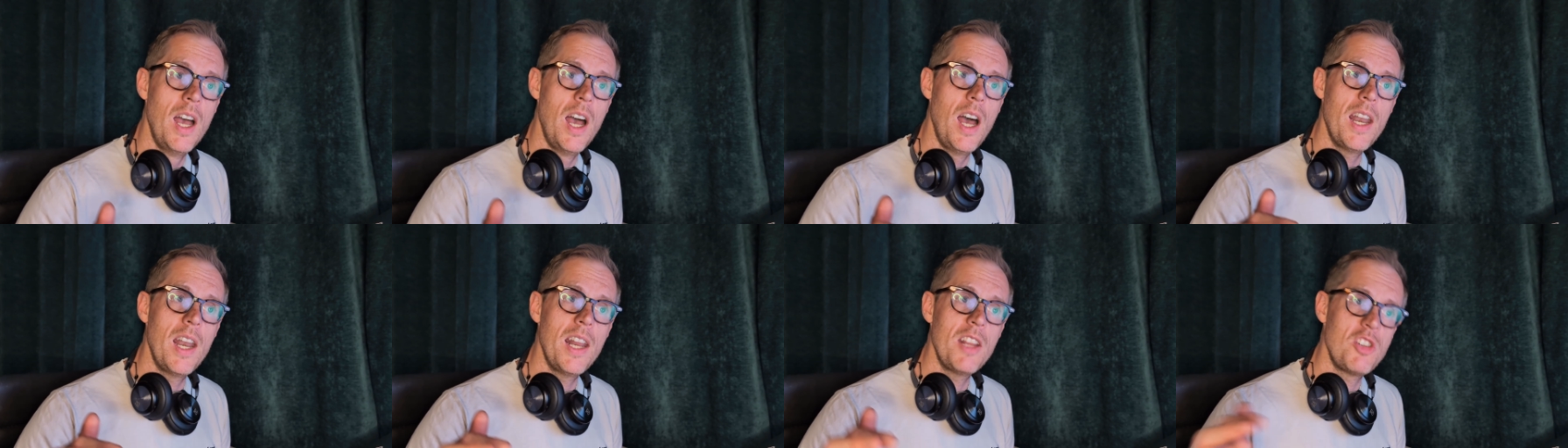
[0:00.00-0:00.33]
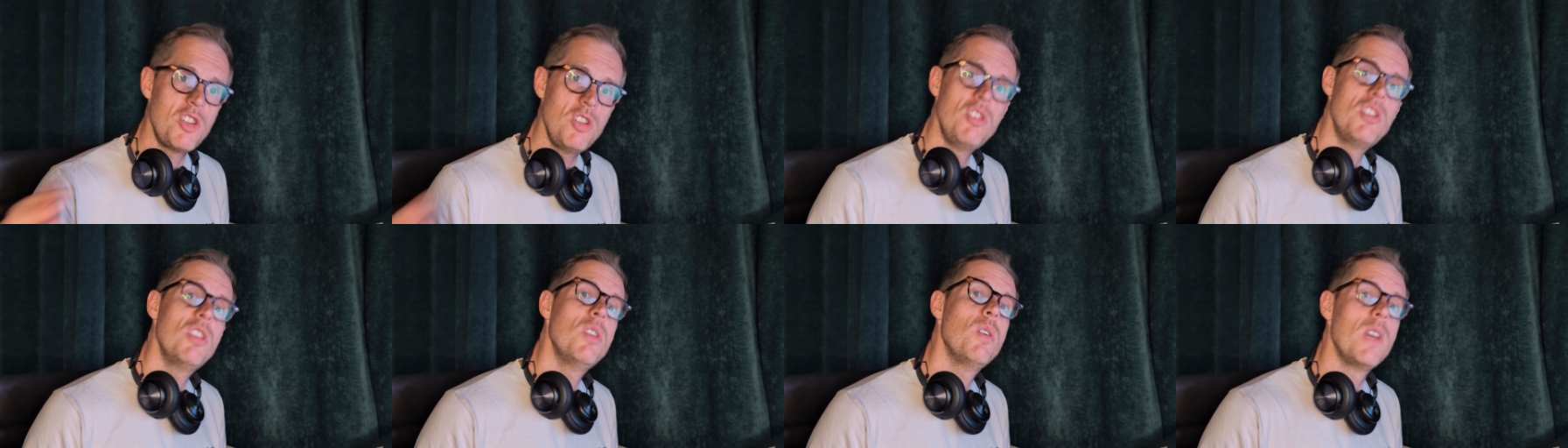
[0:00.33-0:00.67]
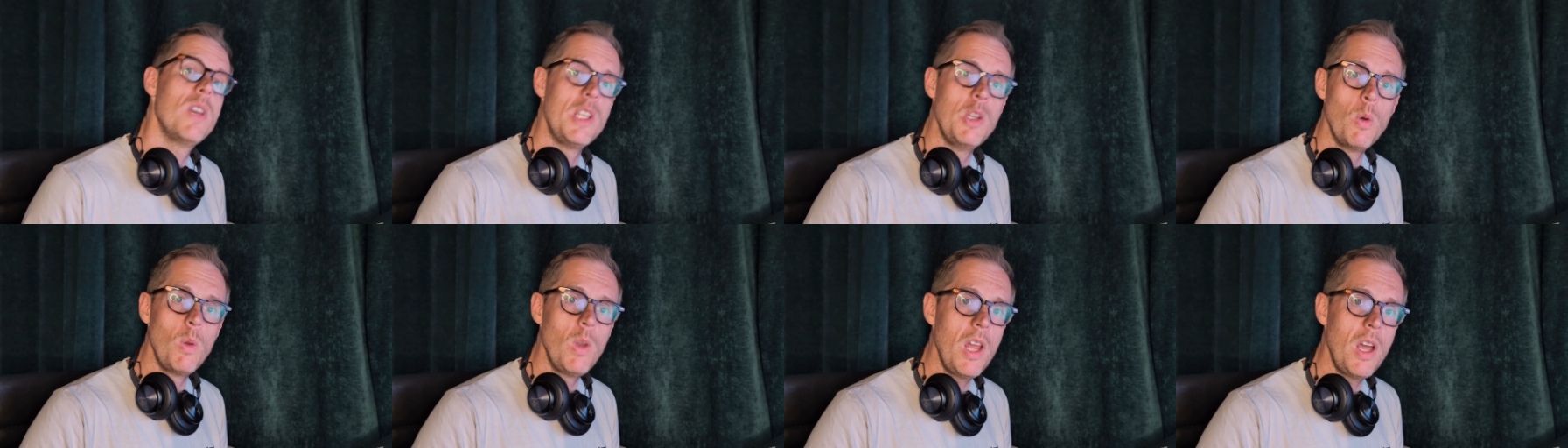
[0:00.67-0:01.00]
And as you do it,
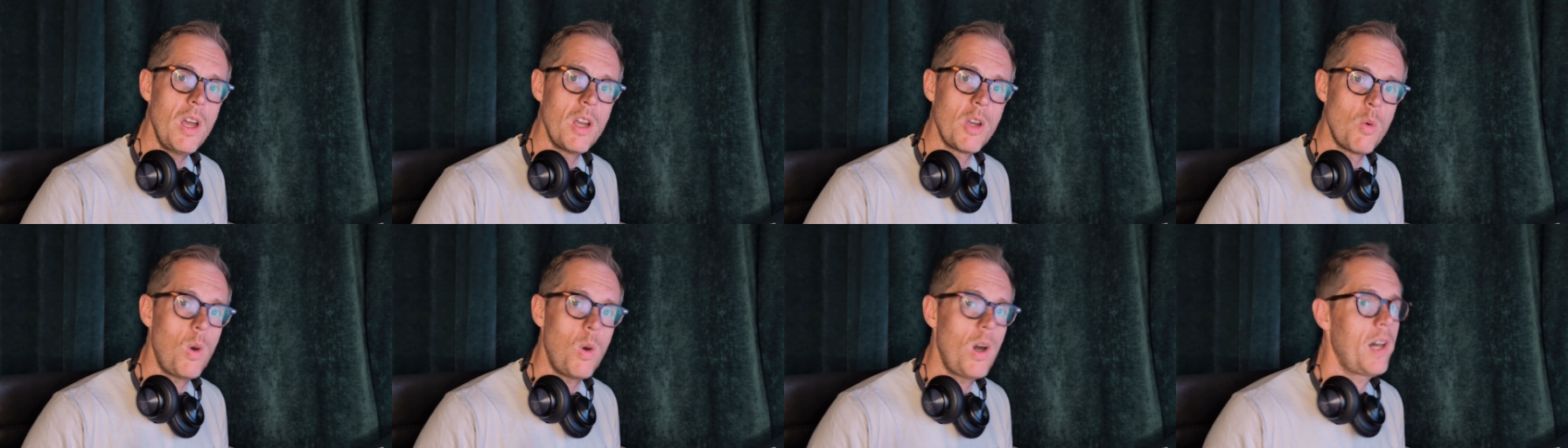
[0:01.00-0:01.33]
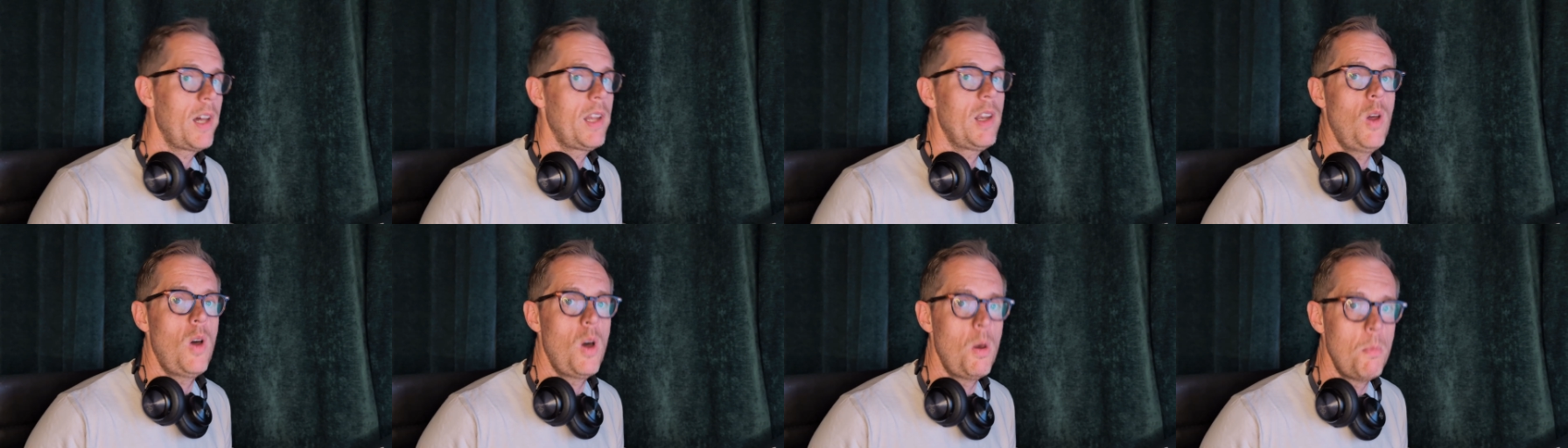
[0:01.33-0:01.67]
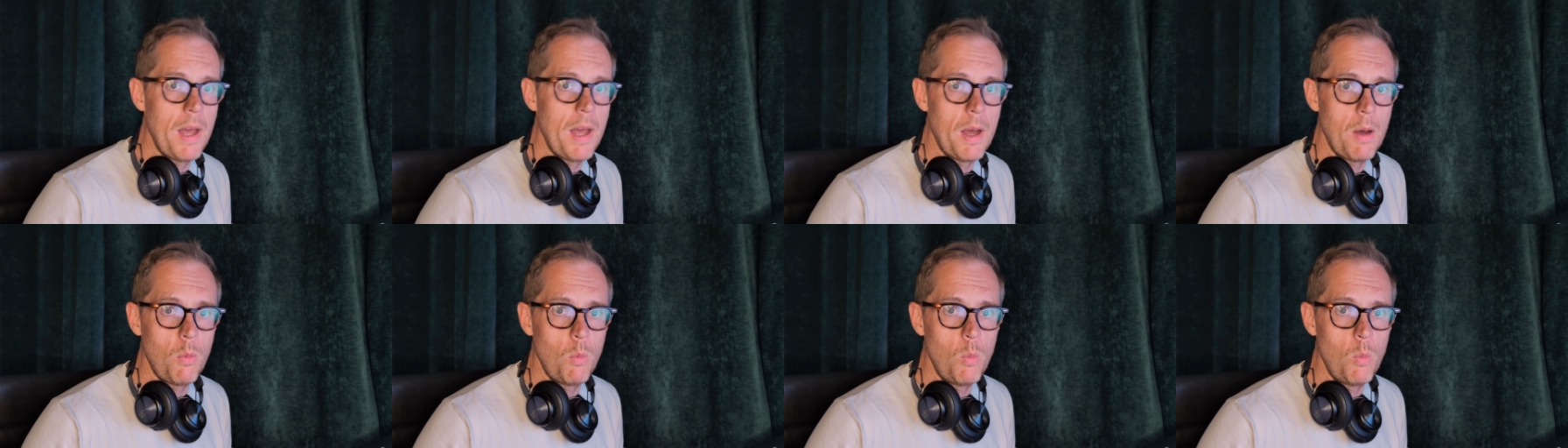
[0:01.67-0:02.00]
you'll learn quite a lot
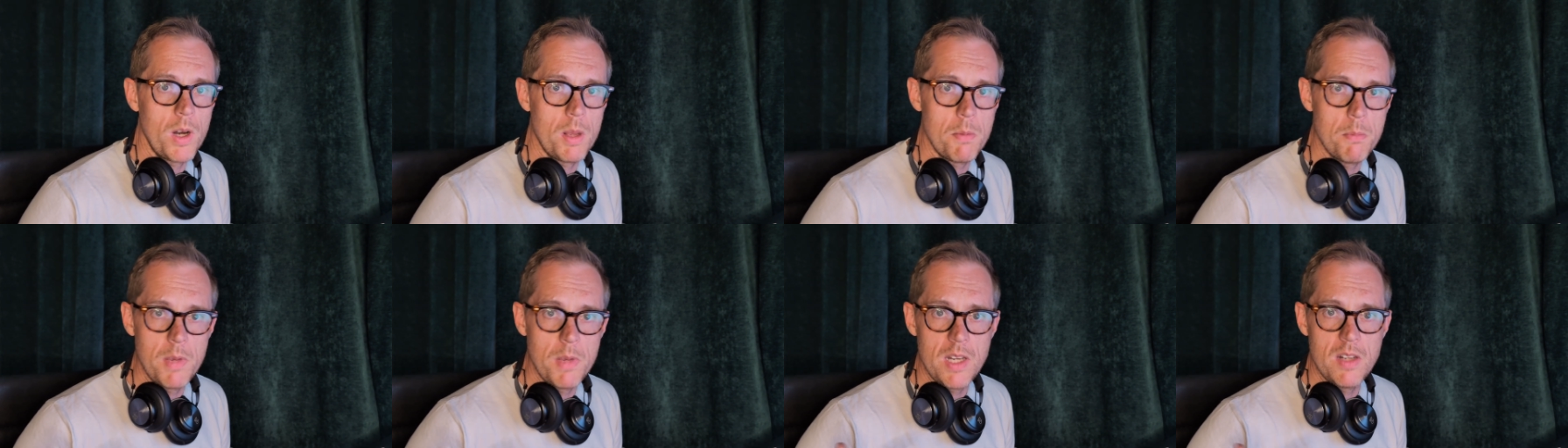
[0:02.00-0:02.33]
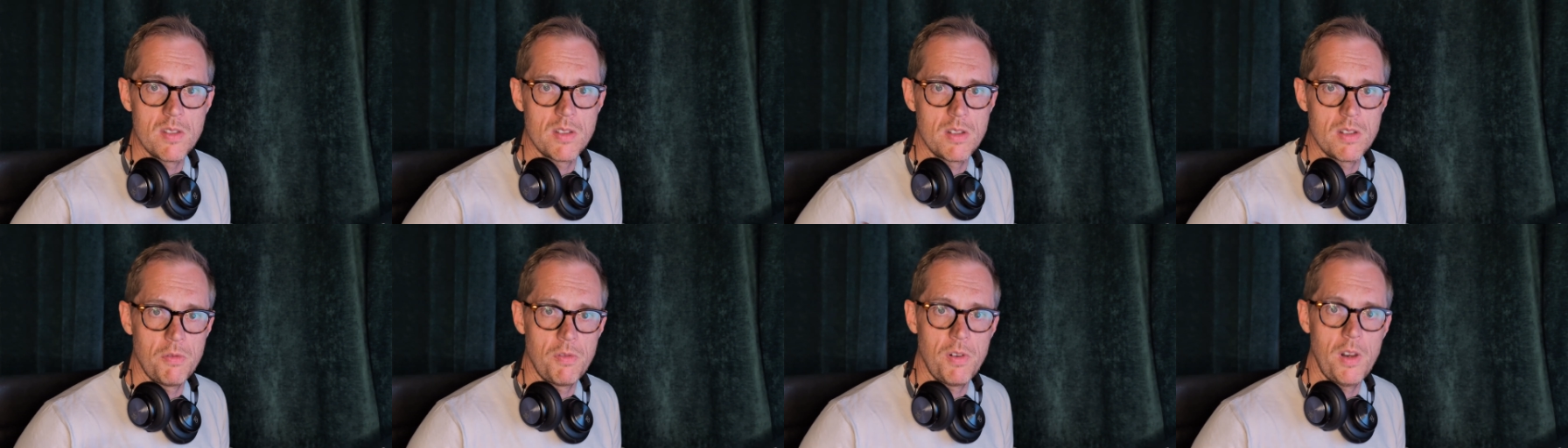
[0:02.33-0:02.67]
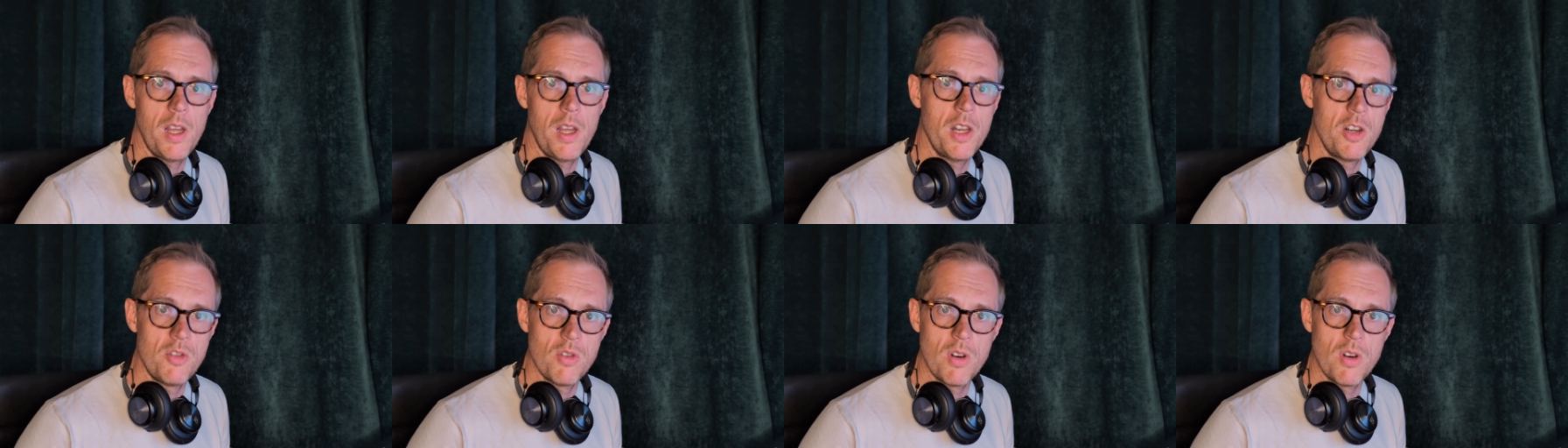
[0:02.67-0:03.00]
about what it means to
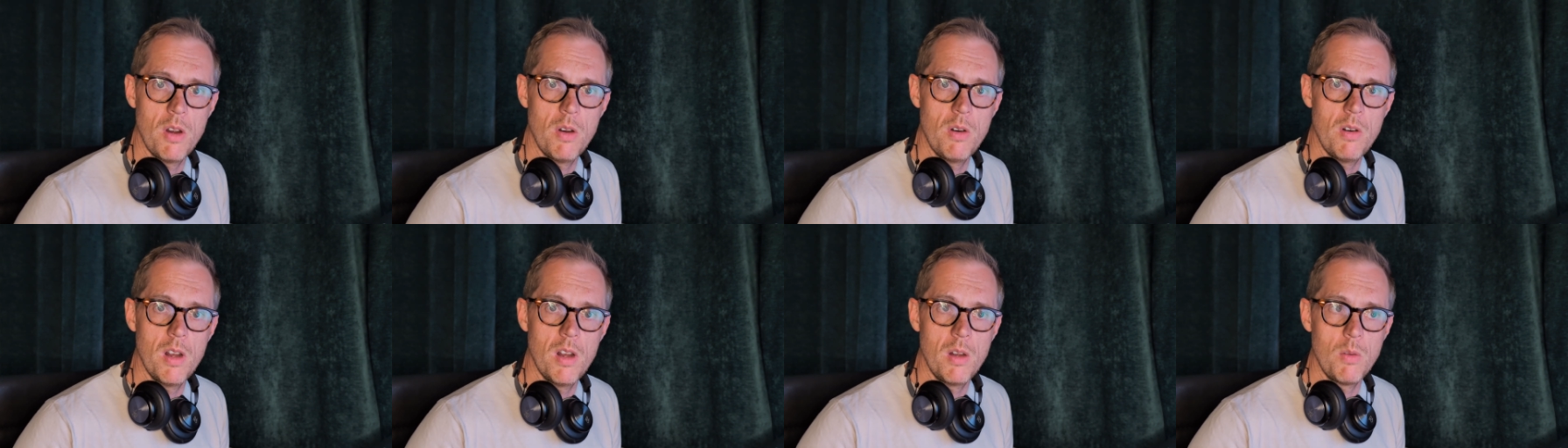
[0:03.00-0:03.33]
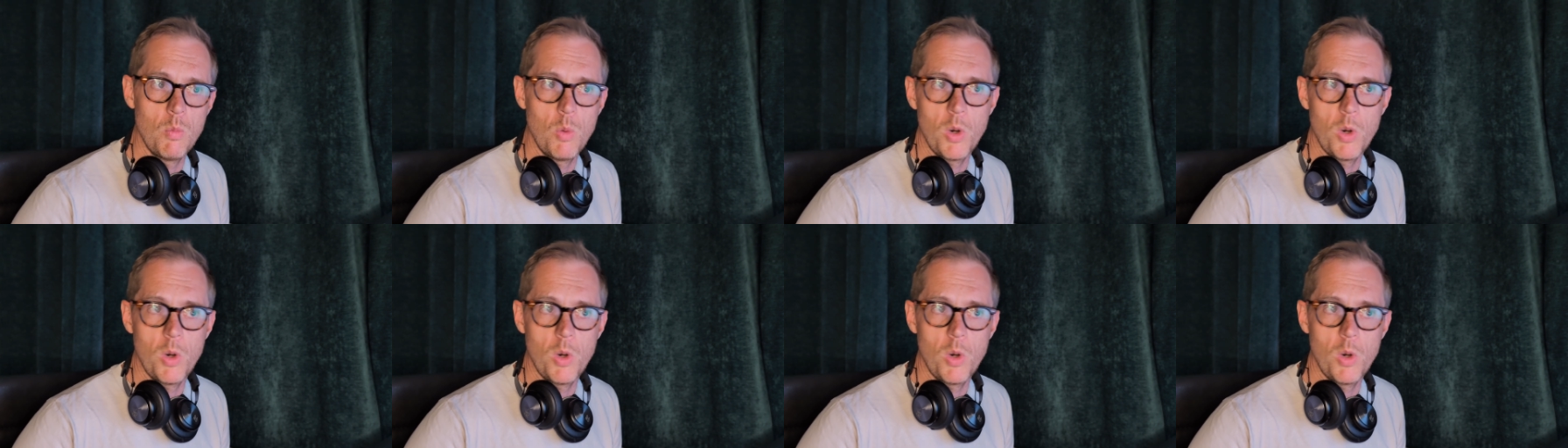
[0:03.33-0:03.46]
fly a drone and